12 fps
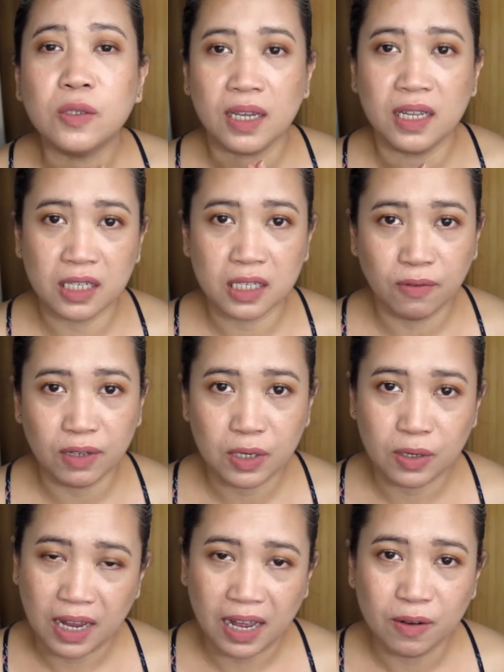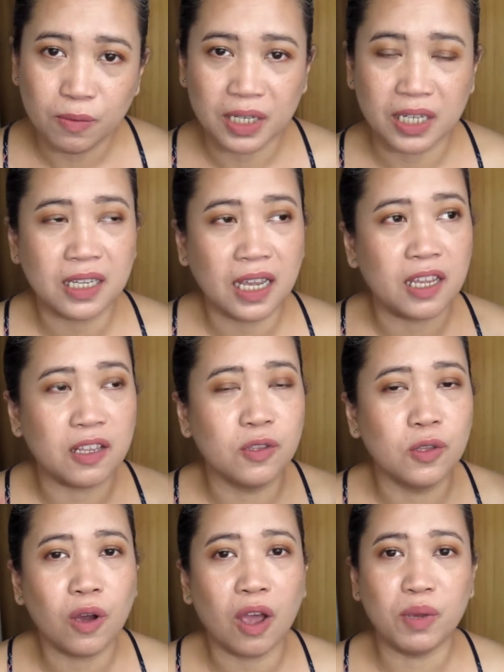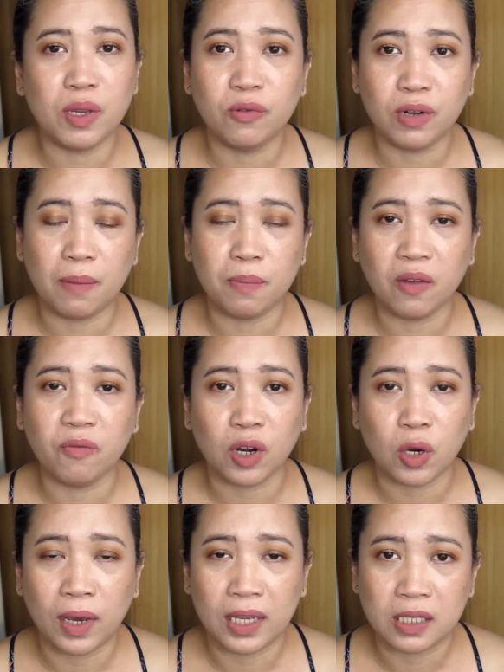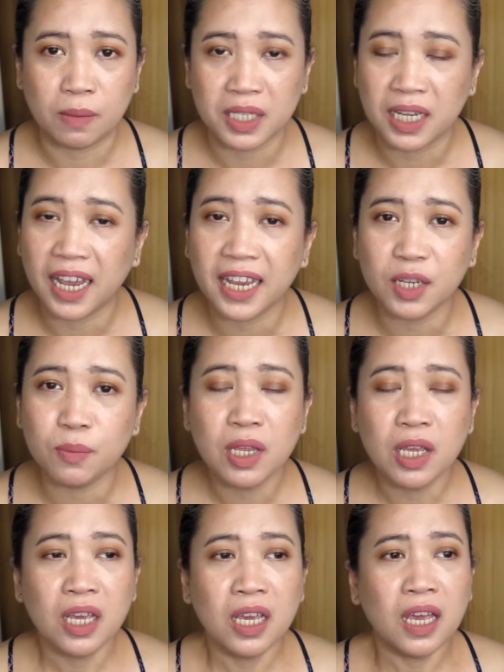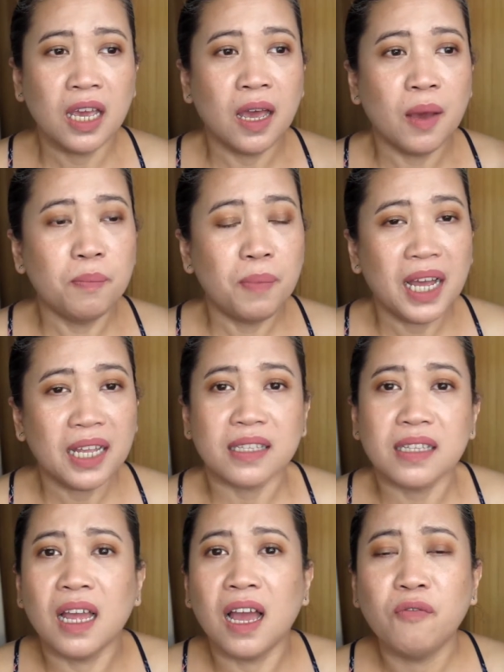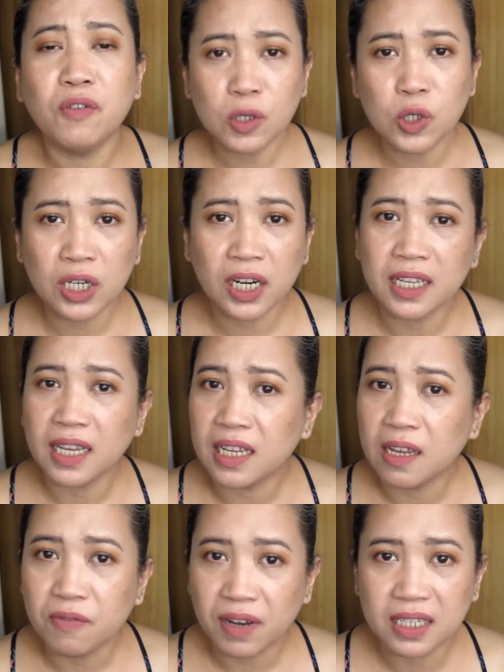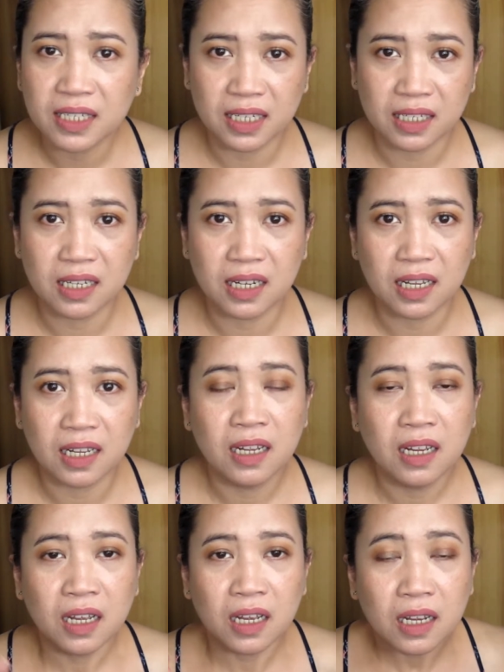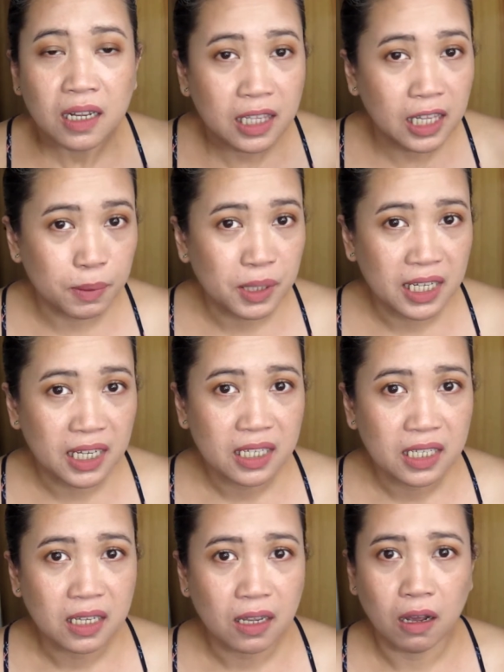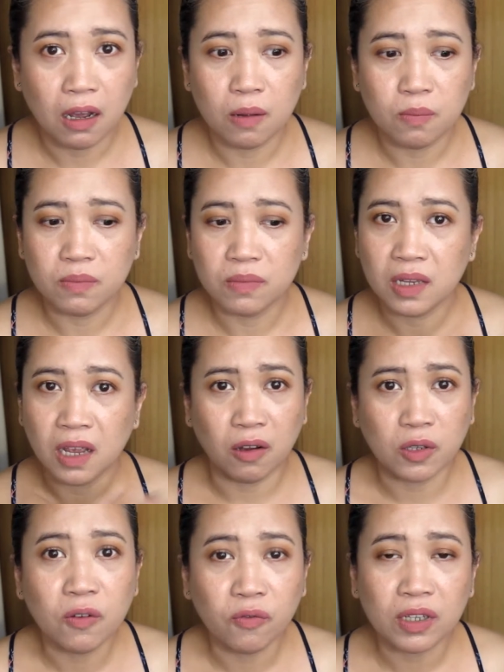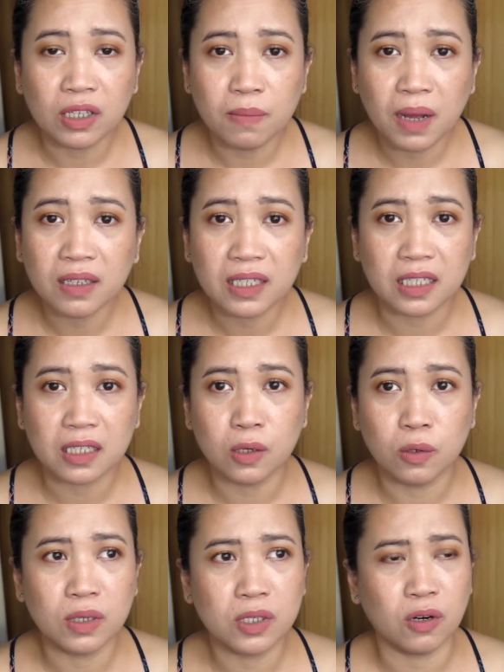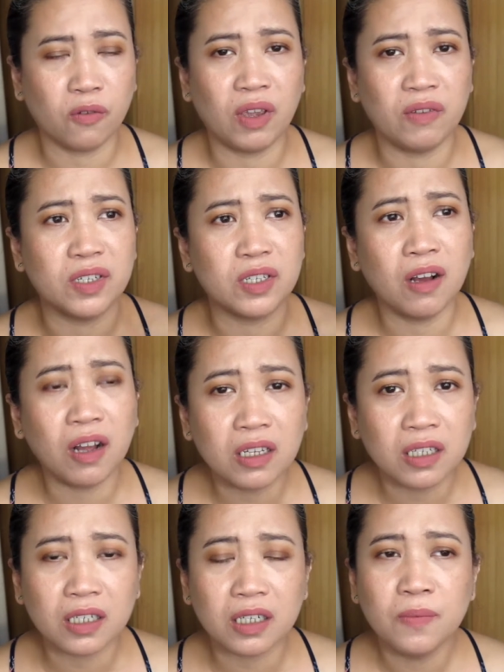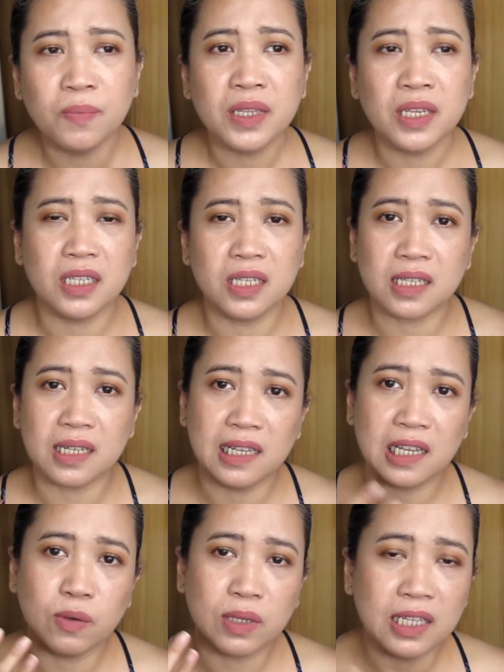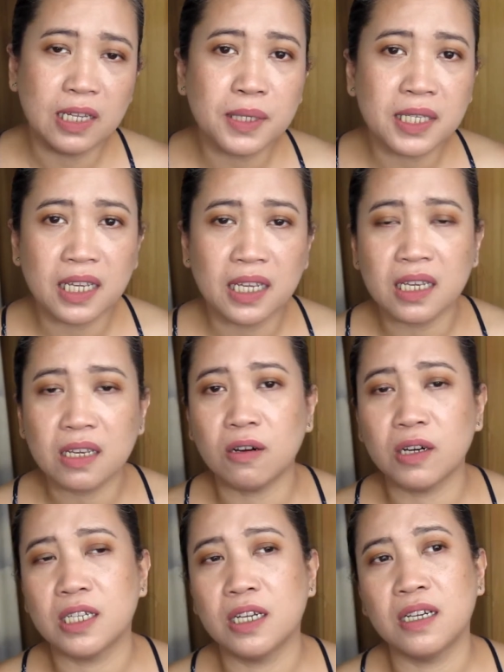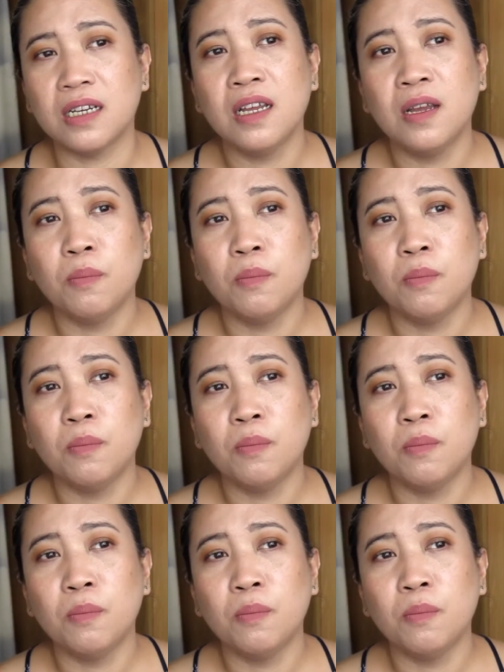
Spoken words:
to end this video now, because I know I've been rambling for quite some time. But have you tried any Vice Ganda lipsticks? How do you feel about it? So what's your favorite color? Is it the liquid lipstick or the